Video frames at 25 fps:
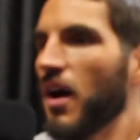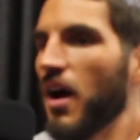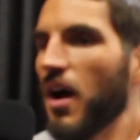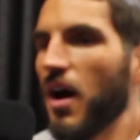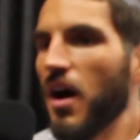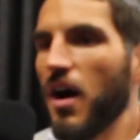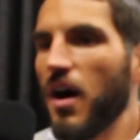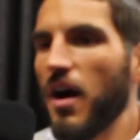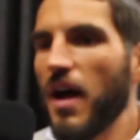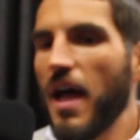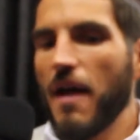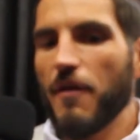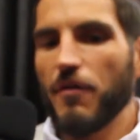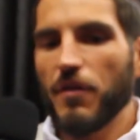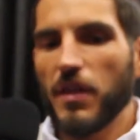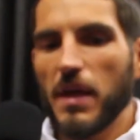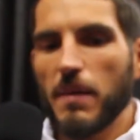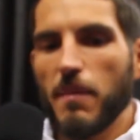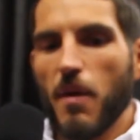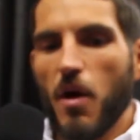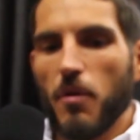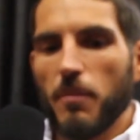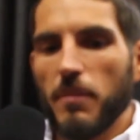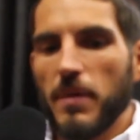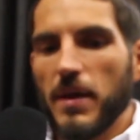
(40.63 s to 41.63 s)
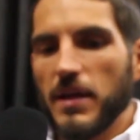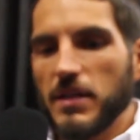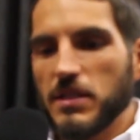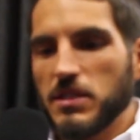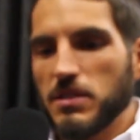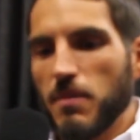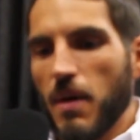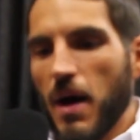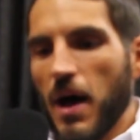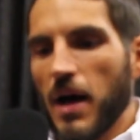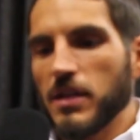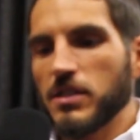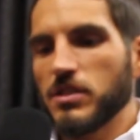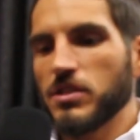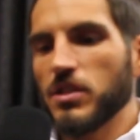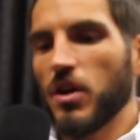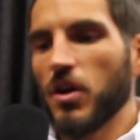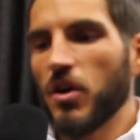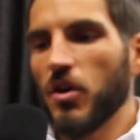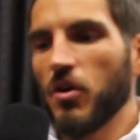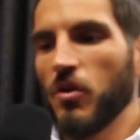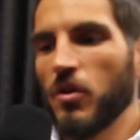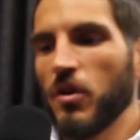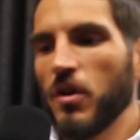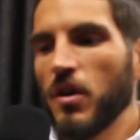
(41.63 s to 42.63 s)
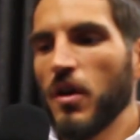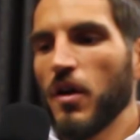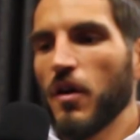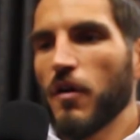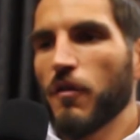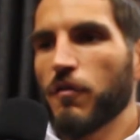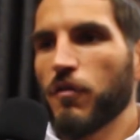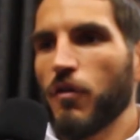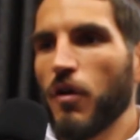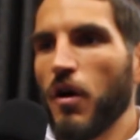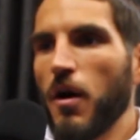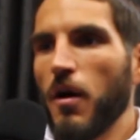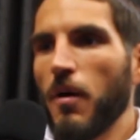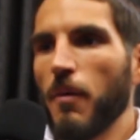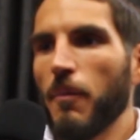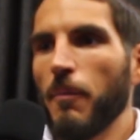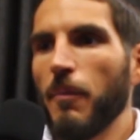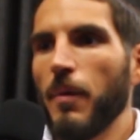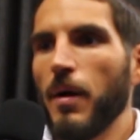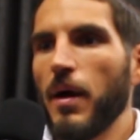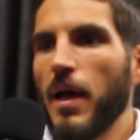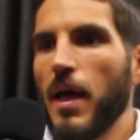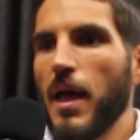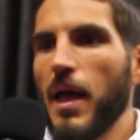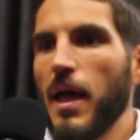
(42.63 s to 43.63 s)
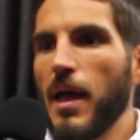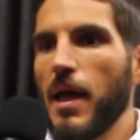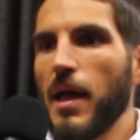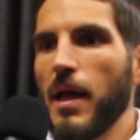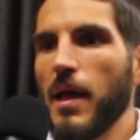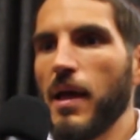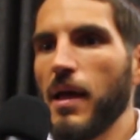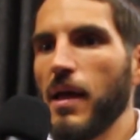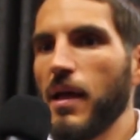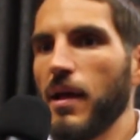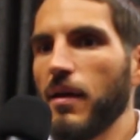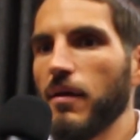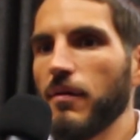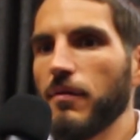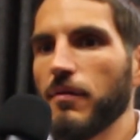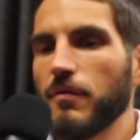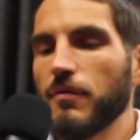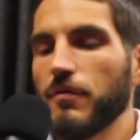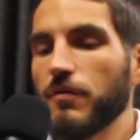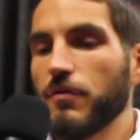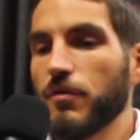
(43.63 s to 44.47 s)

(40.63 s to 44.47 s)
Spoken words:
Everything about me and Tommaso from the